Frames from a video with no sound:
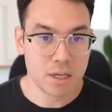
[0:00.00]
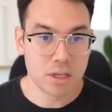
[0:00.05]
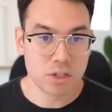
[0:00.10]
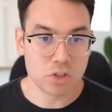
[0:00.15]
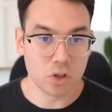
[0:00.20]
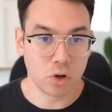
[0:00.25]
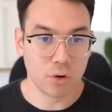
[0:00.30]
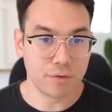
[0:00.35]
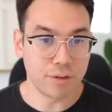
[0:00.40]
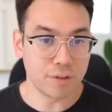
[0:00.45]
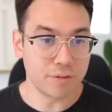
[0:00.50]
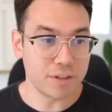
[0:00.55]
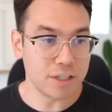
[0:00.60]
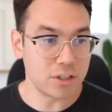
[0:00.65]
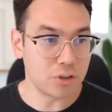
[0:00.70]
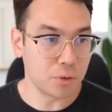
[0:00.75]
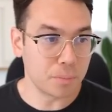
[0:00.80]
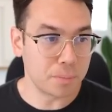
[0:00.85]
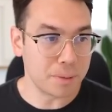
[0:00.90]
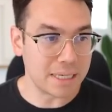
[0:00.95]
So
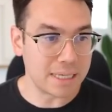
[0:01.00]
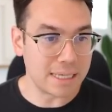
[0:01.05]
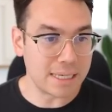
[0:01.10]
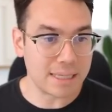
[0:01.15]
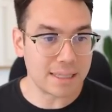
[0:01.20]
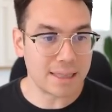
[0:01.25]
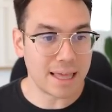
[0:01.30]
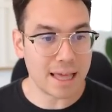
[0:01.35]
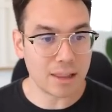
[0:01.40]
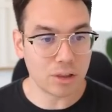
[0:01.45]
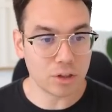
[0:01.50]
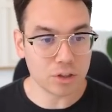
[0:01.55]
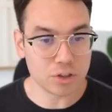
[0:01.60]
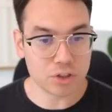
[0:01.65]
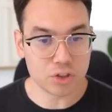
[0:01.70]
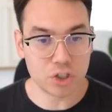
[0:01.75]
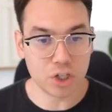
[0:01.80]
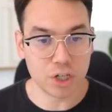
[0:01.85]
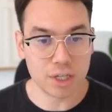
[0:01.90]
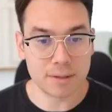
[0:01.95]
52 PE, that
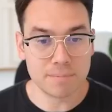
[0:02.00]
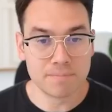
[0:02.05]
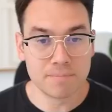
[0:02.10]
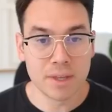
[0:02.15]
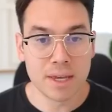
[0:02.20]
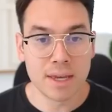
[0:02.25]
looks good.